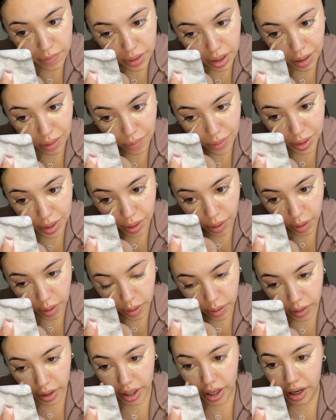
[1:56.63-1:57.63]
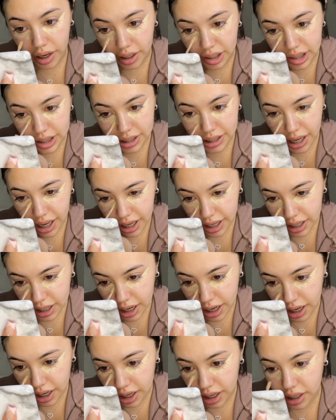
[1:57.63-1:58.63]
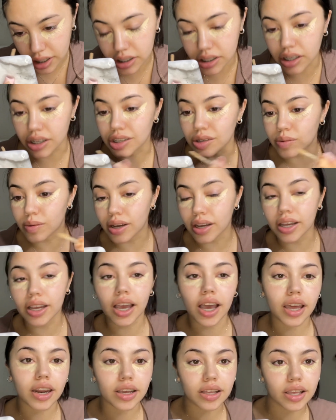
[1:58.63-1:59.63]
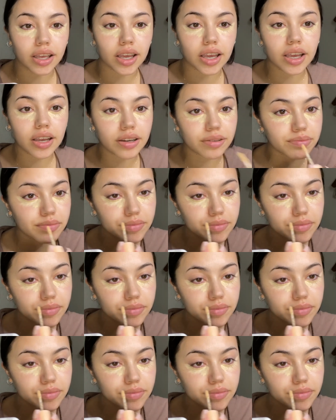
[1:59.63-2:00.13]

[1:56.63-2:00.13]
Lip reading: or when you go like on a date night. So that's why I kind of like.